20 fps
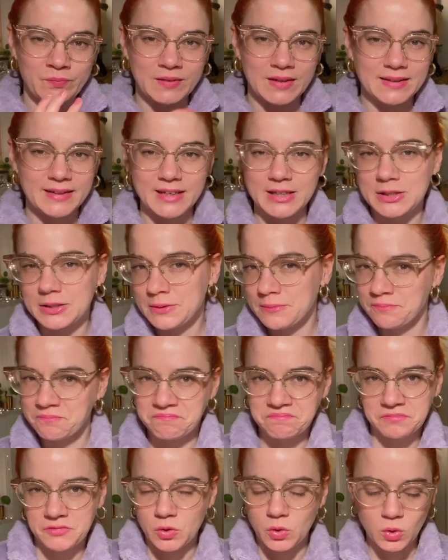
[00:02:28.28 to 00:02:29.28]
like
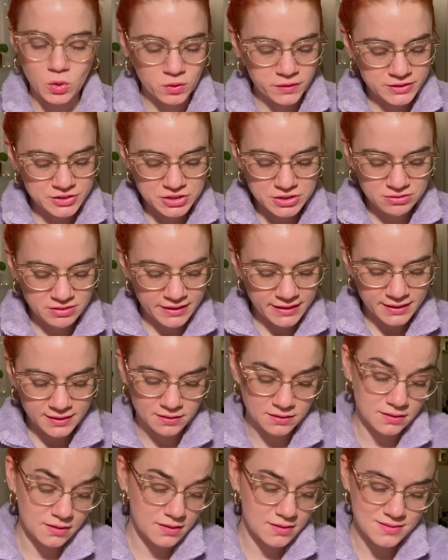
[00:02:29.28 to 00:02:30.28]
orangey red.
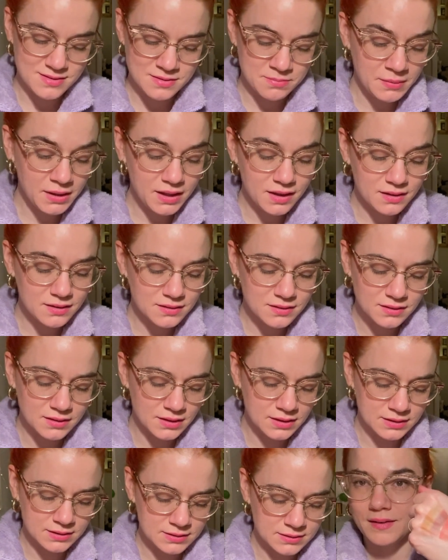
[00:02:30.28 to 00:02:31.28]
Oh, the smell.
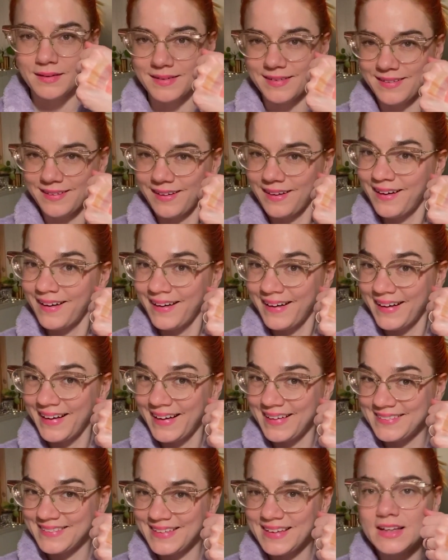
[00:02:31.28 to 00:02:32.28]

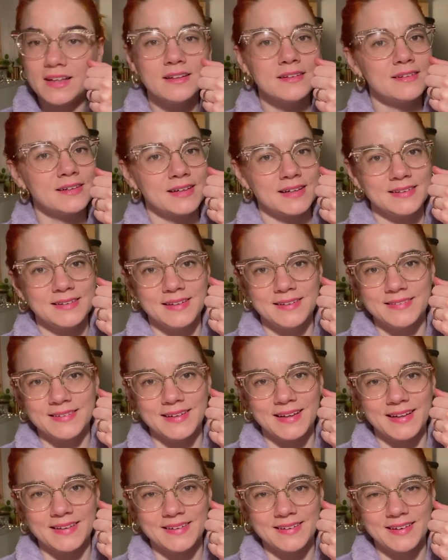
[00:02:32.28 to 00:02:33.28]
See, look at these
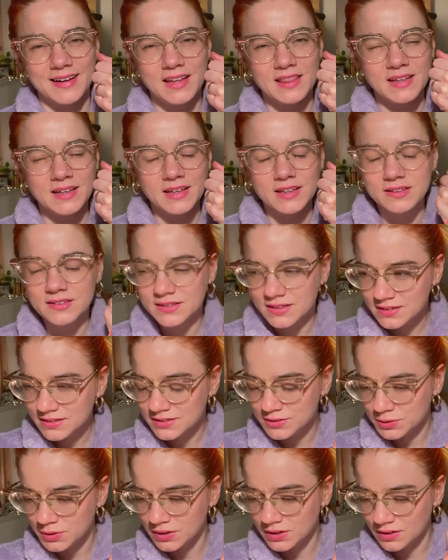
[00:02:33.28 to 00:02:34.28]
together. I think I did
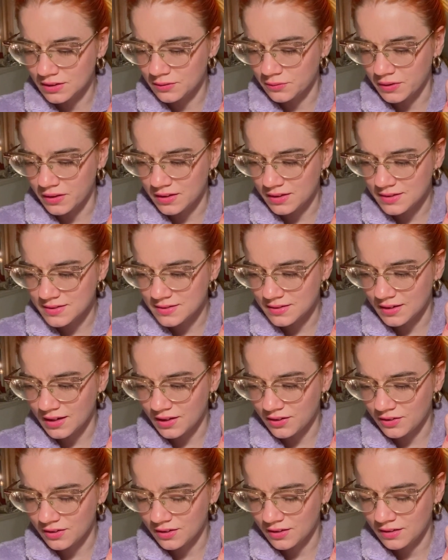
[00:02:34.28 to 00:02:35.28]
do a look with these
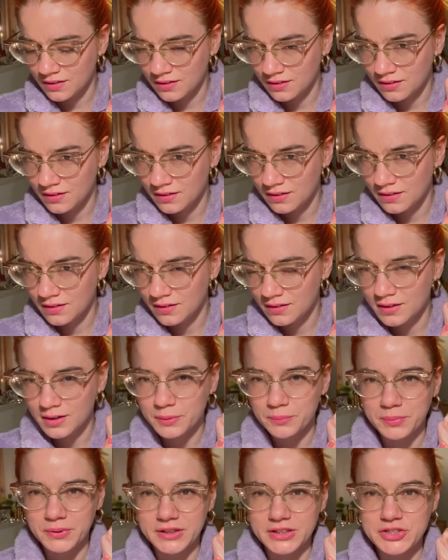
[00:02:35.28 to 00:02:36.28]
together.
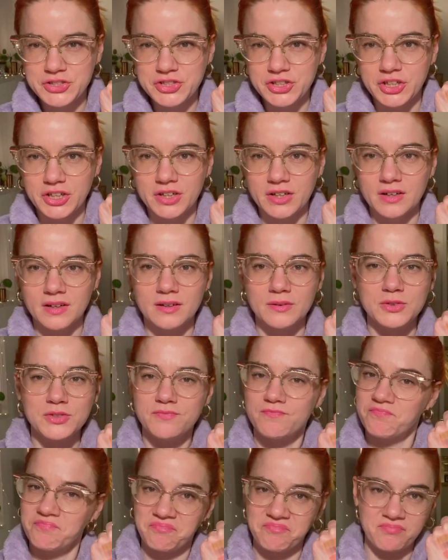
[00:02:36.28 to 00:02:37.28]
I'm pretty sure. It was
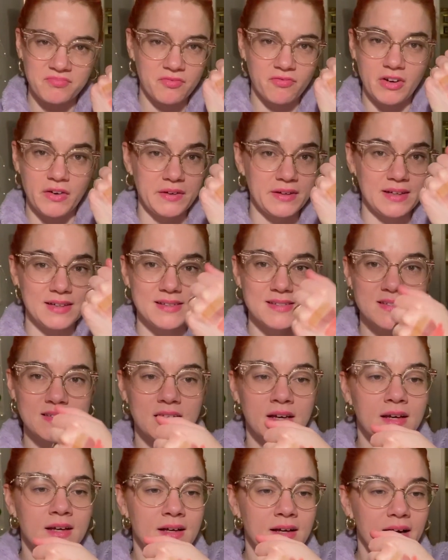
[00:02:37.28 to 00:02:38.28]
very nice.
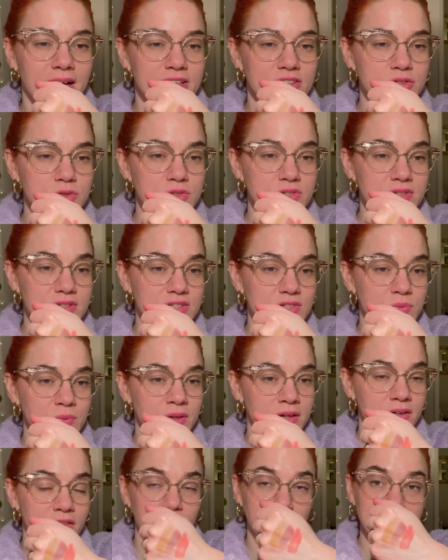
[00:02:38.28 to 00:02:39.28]
I used this
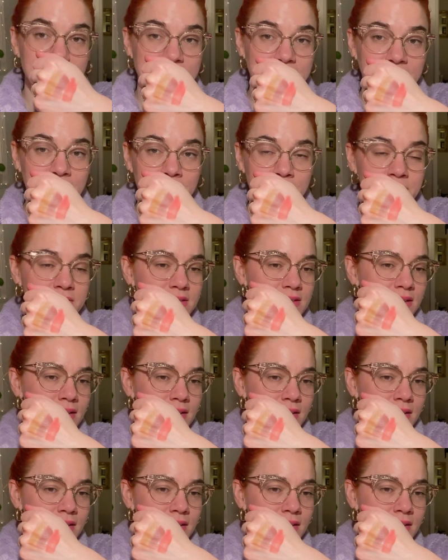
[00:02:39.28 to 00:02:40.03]
one 3 times,